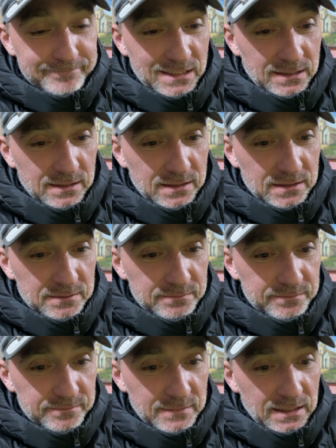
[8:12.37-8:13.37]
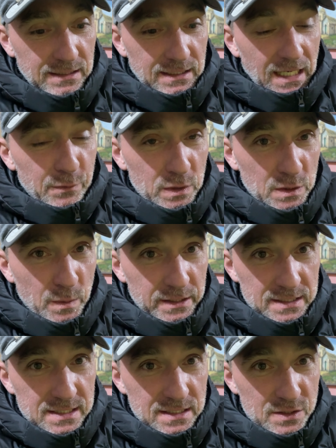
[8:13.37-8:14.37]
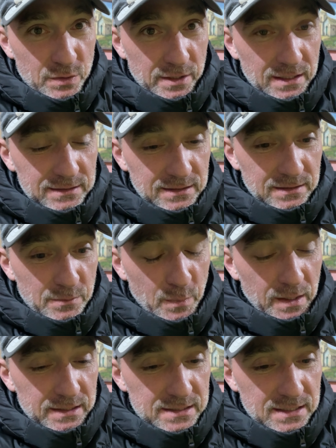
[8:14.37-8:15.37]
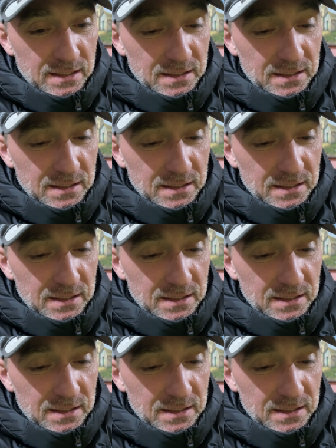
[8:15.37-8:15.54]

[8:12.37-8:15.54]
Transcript: I really wanted to see Surata, but,